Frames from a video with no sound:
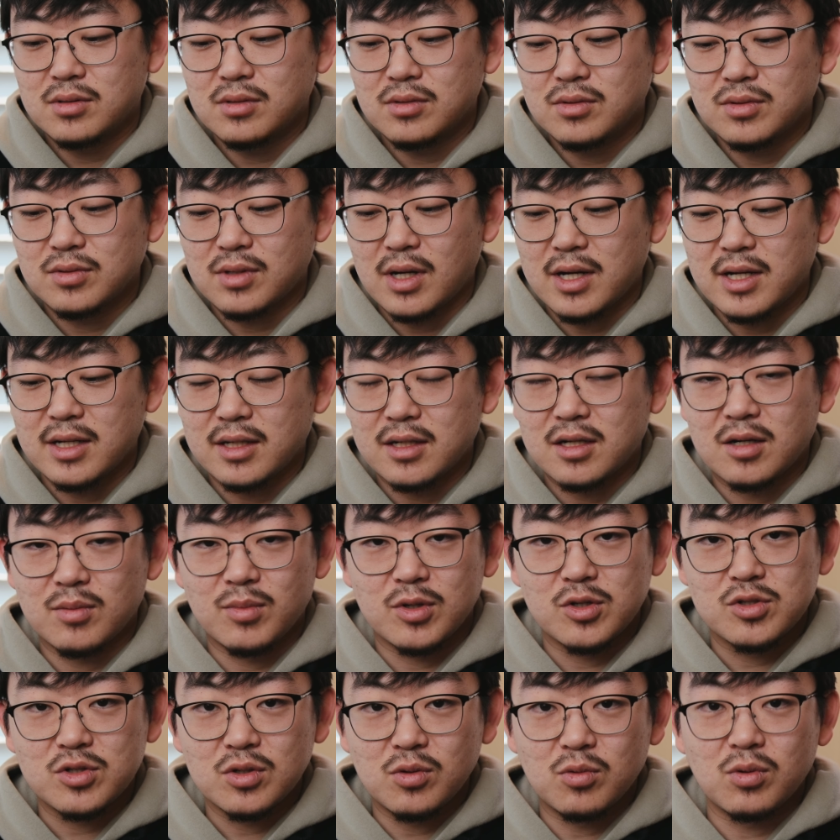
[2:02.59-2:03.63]
write
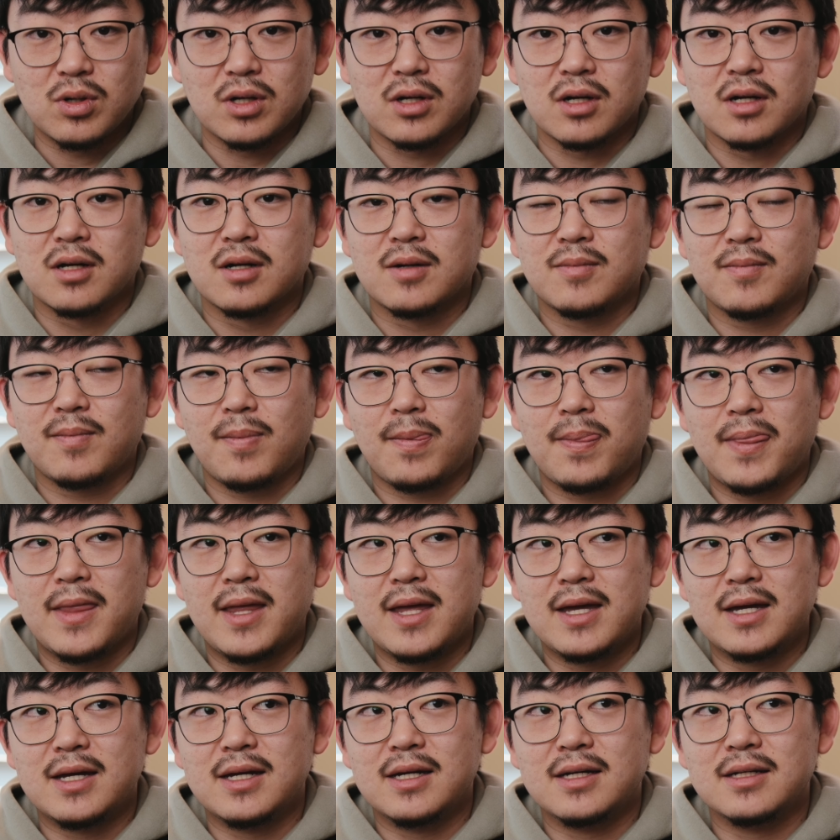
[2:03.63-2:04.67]
commercial work.
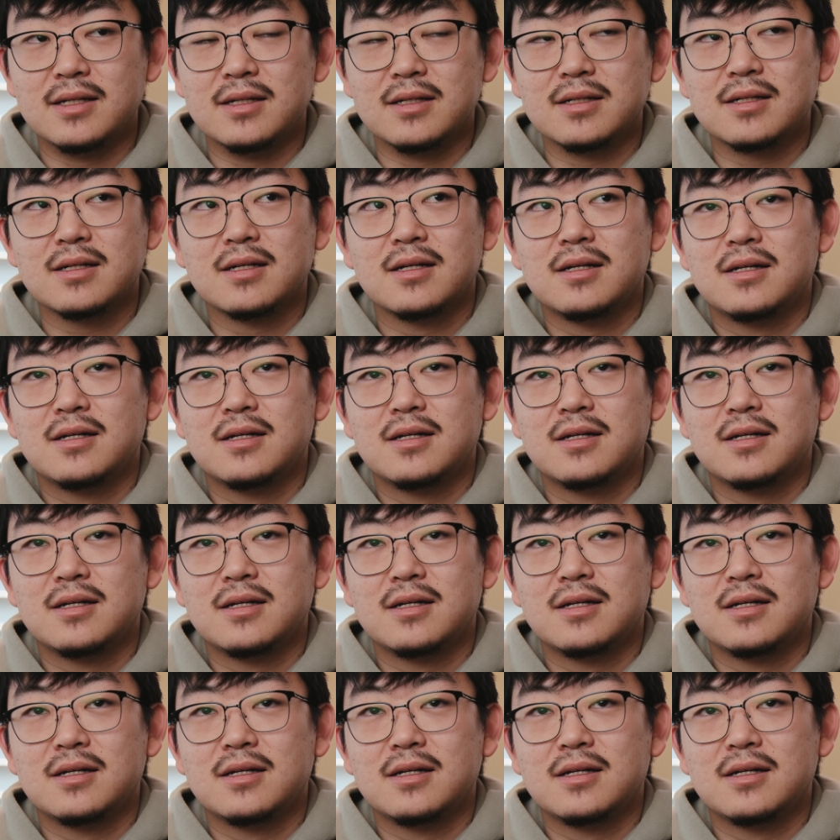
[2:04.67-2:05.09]
And